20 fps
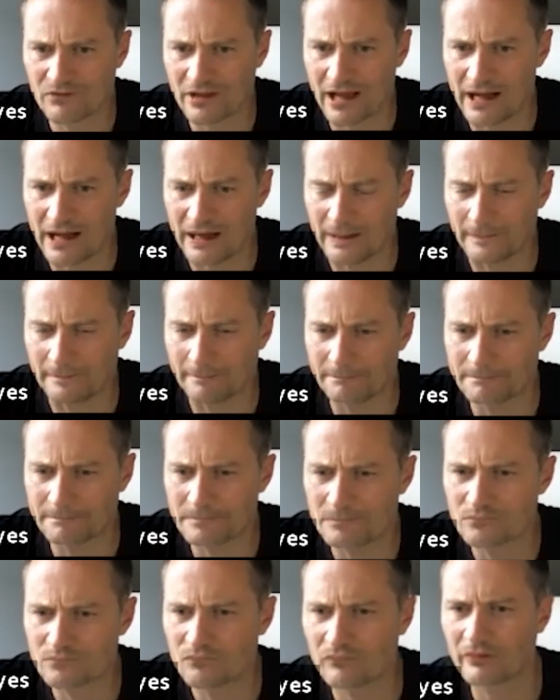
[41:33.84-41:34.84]

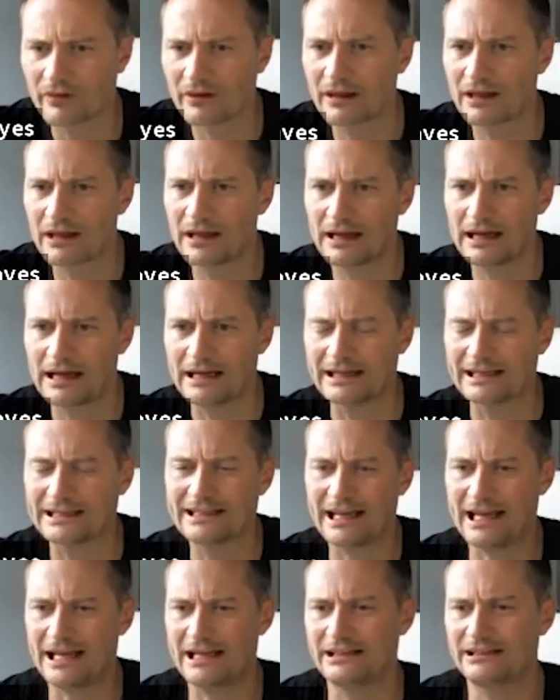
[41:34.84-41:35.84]
And
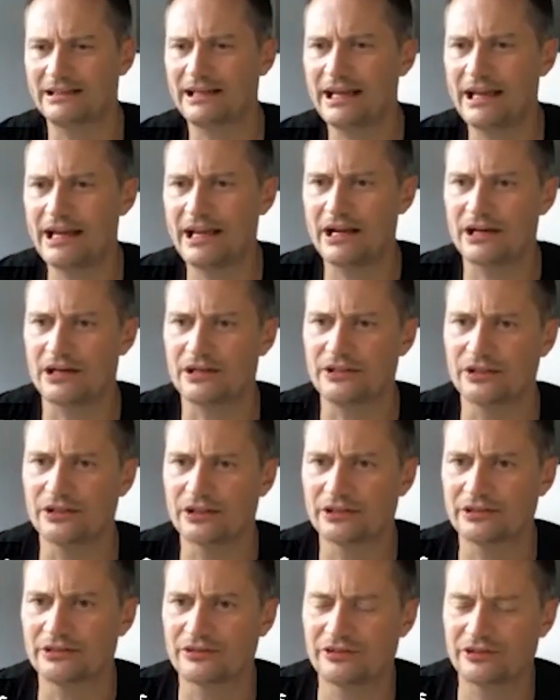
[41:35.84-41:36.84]
again, here you
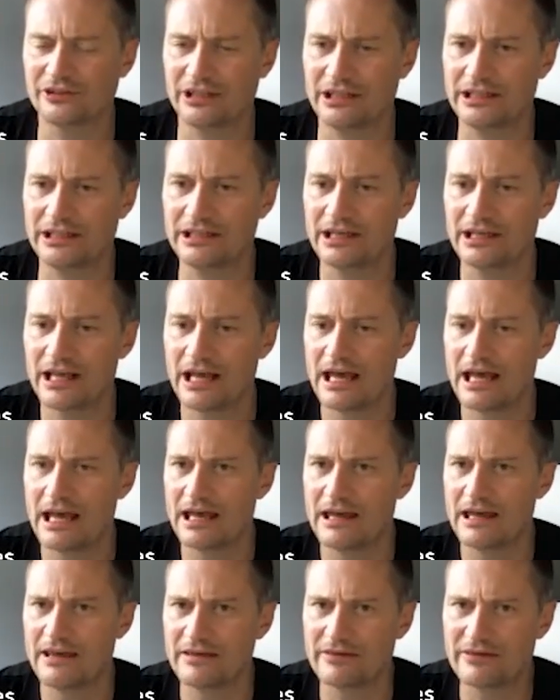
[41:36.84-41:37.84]
can see
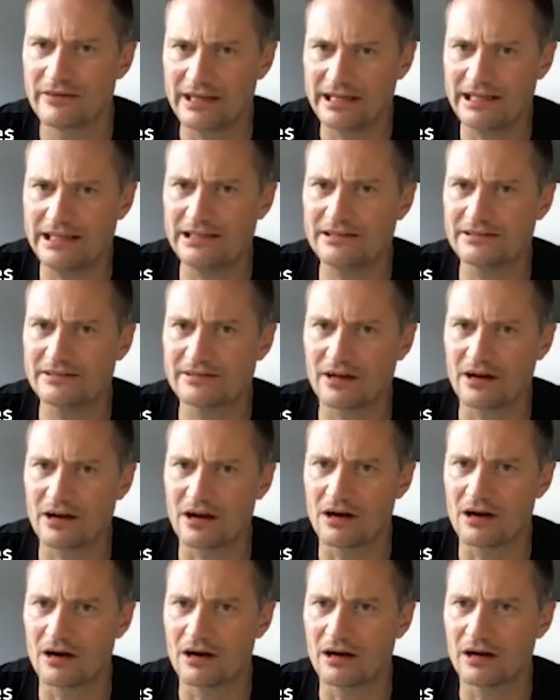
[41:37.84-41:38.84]
these
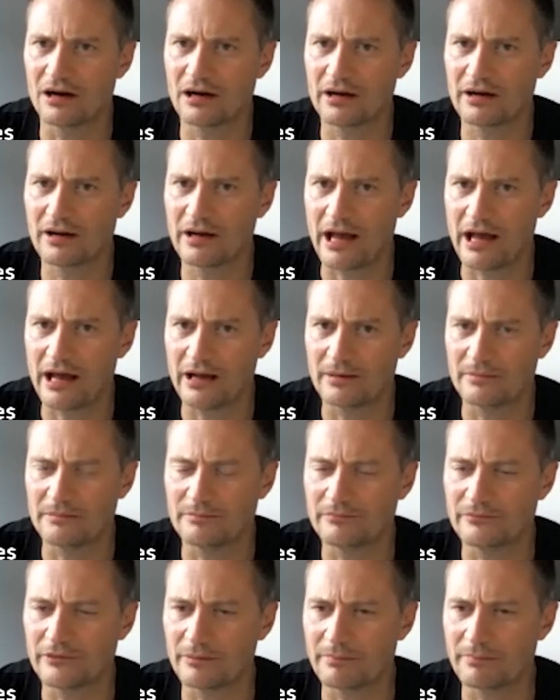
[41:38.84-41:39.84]
are
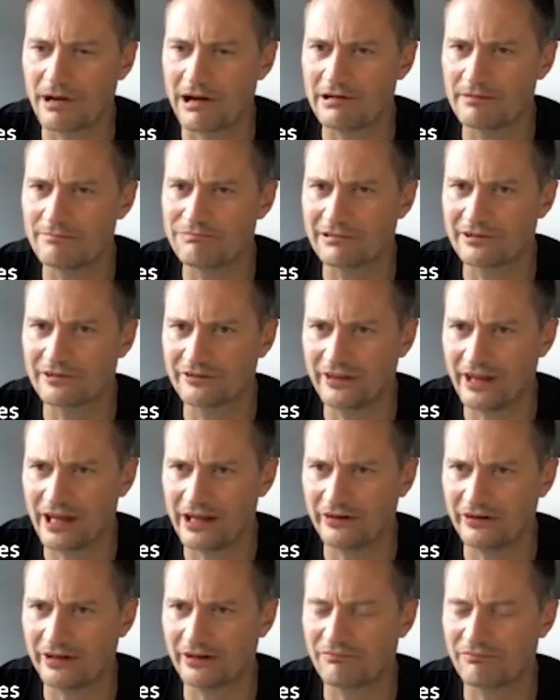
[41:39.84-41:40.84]
the Peri
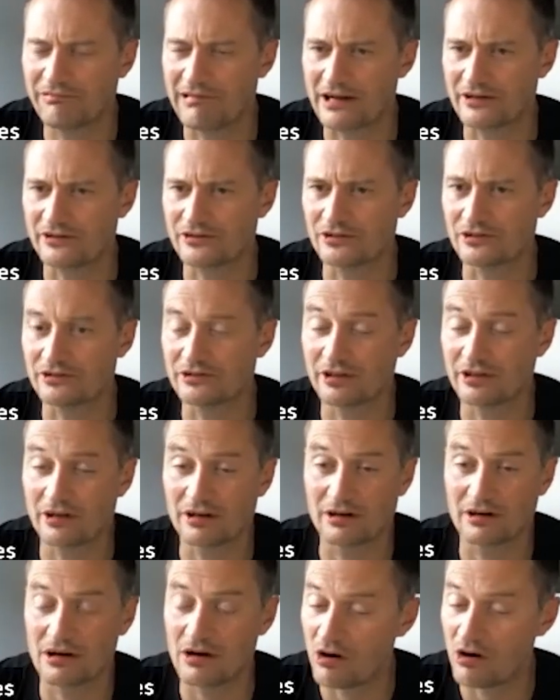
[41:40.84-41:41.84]
prosthetic fractures.
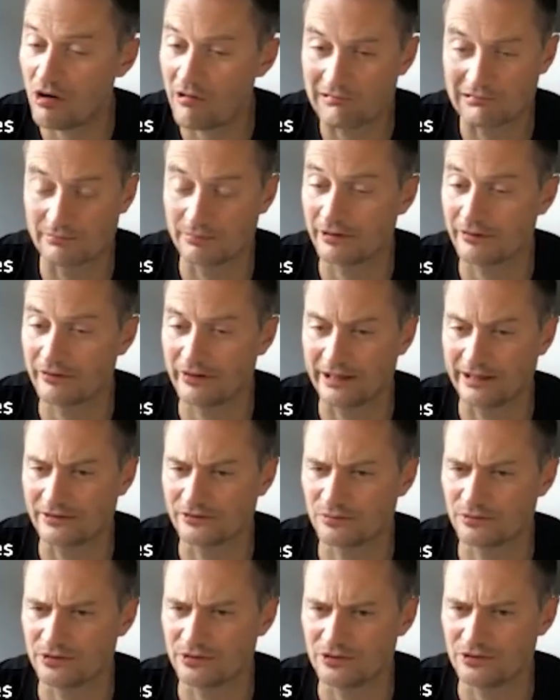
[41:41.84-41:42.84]
They're horrible
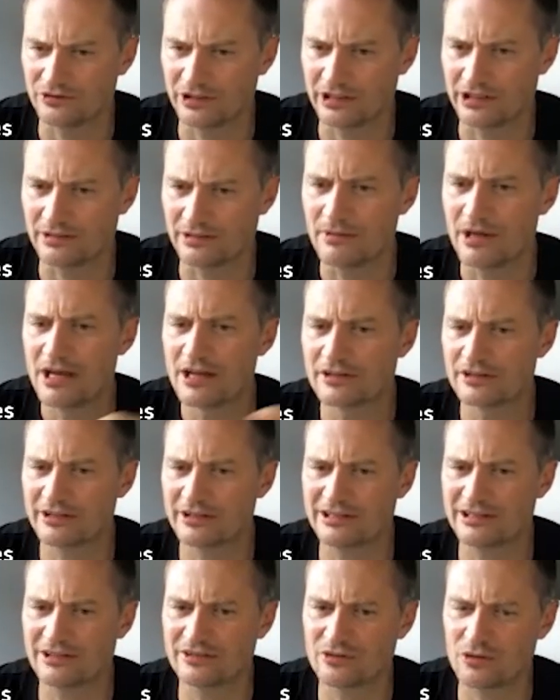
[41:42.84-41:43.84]
things when you see them. So
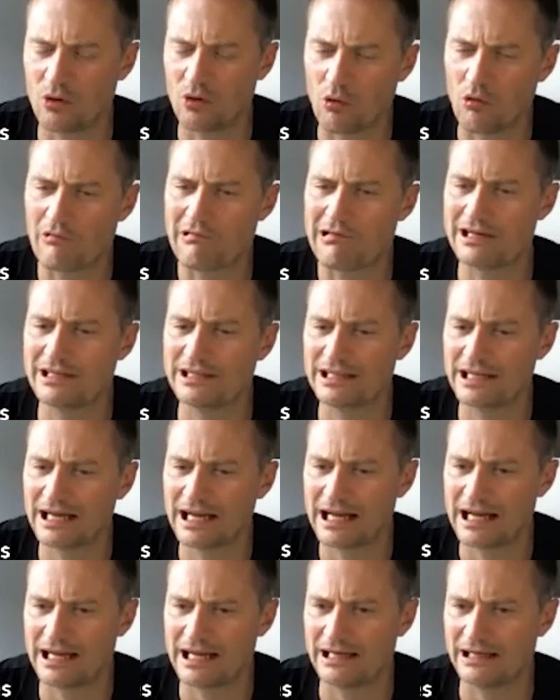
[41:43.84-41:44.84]
this has already
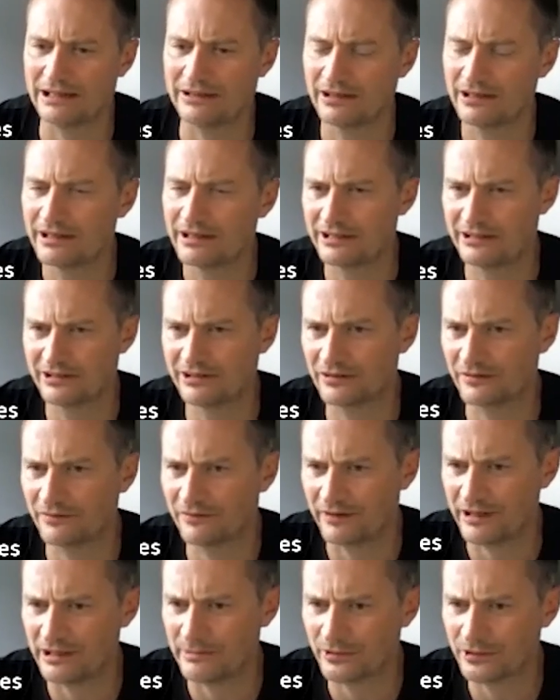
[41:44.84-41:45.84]
had, this is a
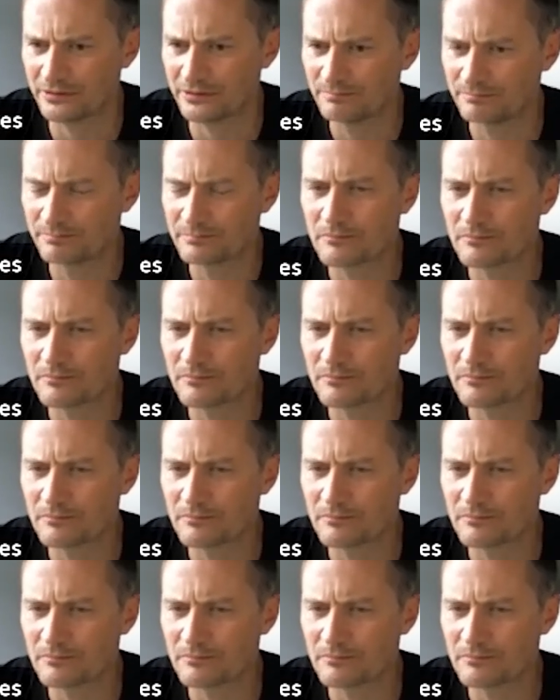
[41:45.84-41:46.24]
femur.